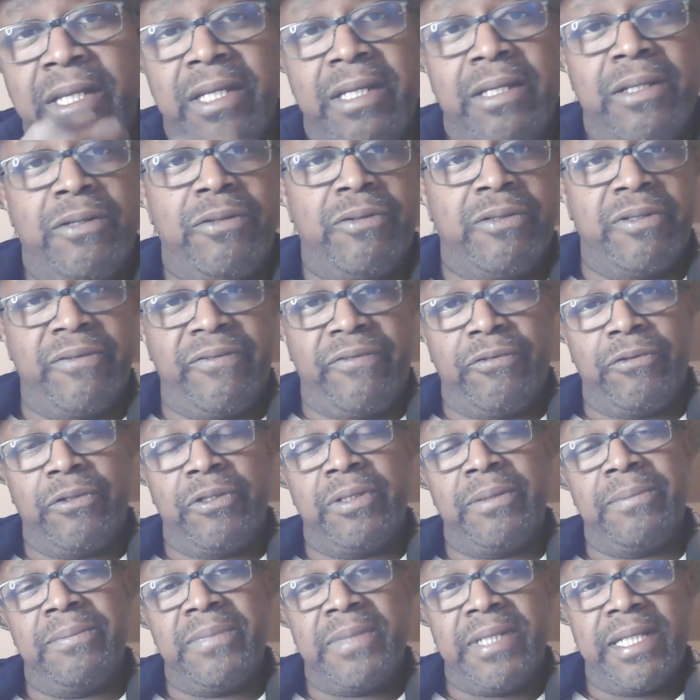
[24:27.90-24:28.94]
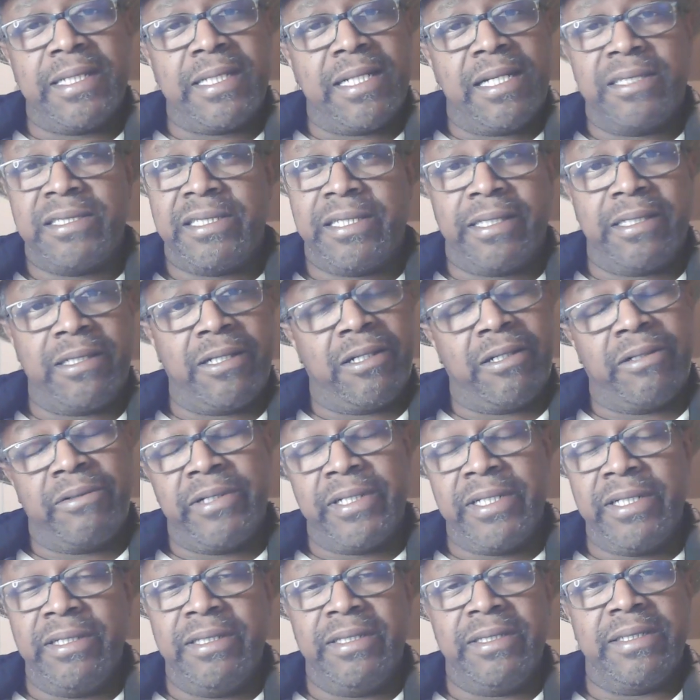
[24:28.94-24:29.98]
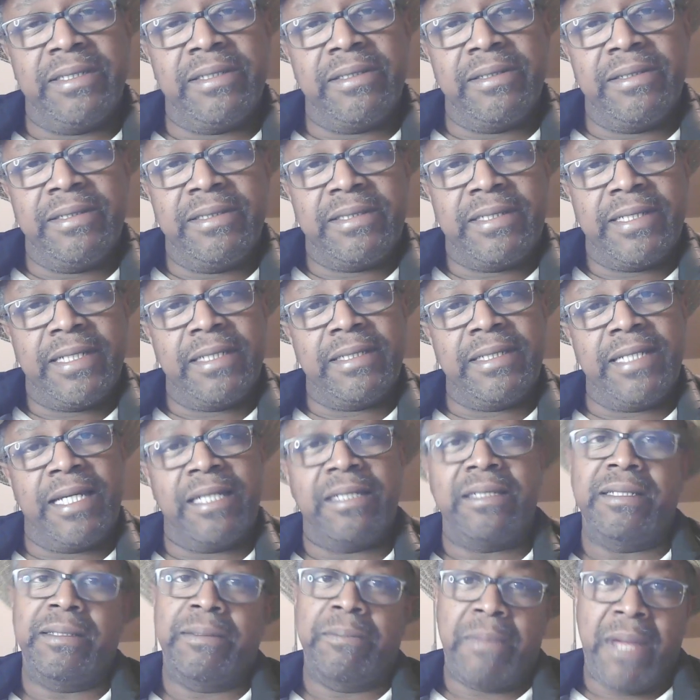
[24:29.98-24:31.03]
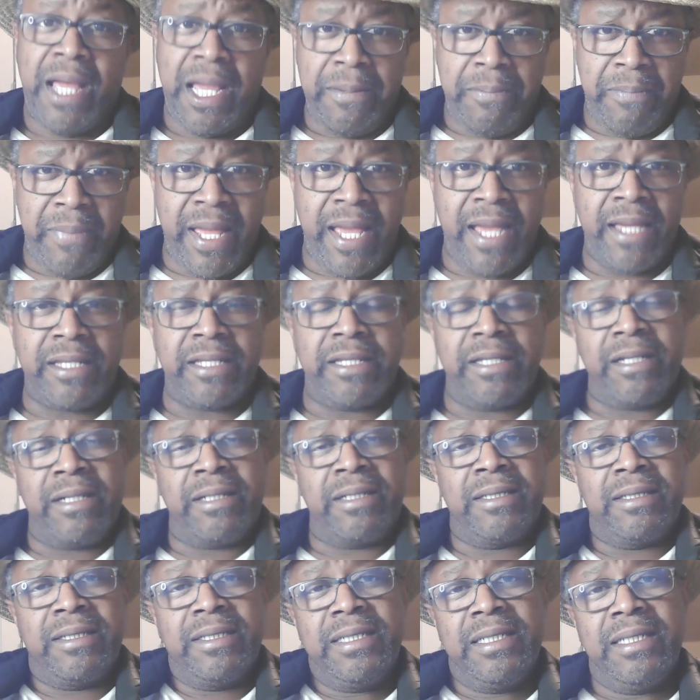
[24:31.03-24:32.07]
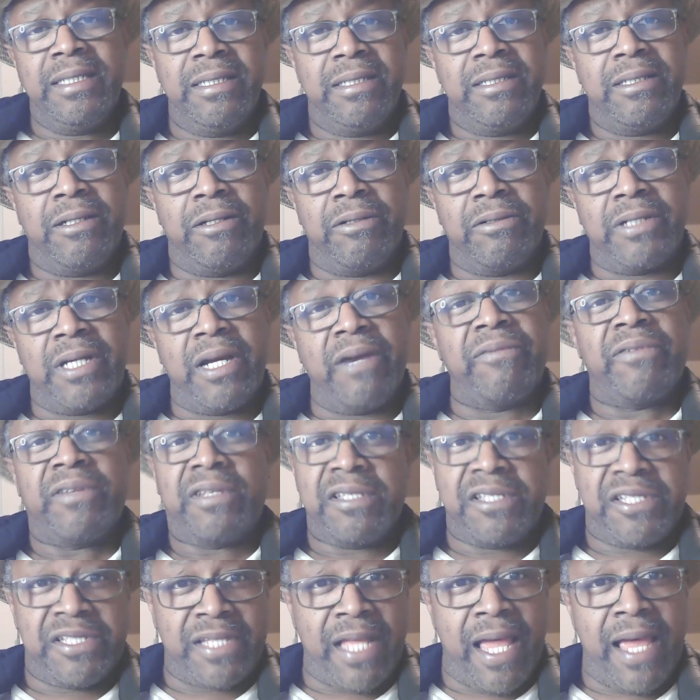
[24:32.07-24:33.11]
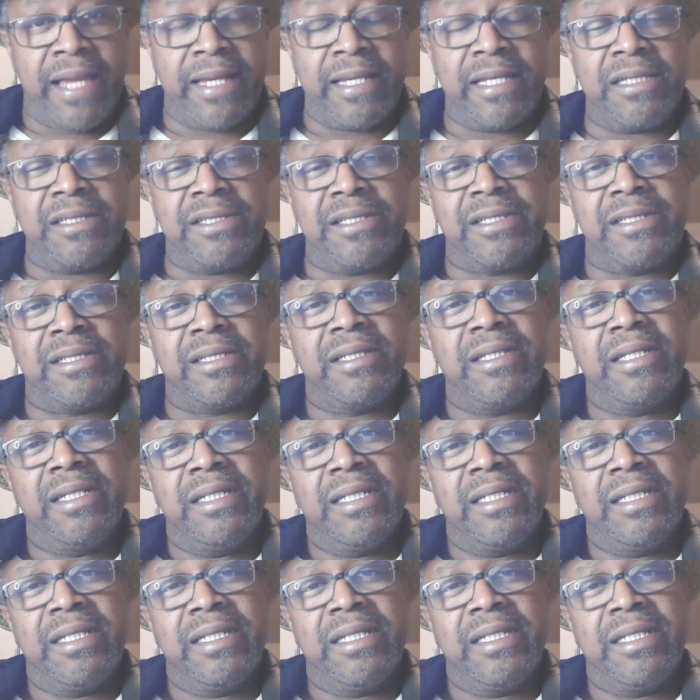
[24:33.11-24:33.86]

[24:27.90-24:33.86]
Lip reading: going for, like I said, I already said that, in my backyard. I'll cover the science.